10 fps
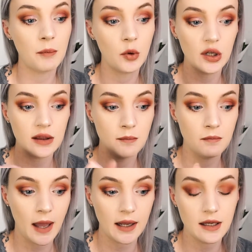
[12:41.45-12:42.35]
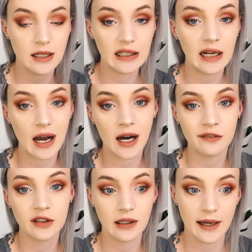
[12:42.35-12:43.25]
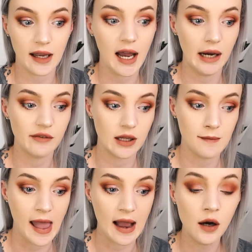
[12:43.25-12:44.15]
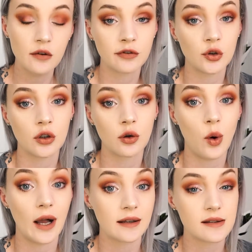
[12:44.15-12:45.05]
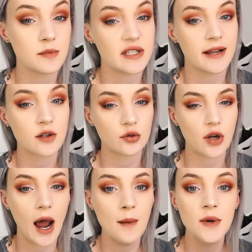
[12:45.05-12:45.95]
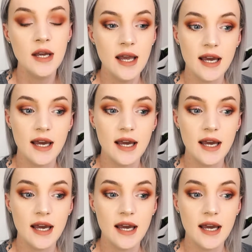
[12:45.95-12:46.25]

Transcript: But putting them back in after like having them out for quite a substantial time,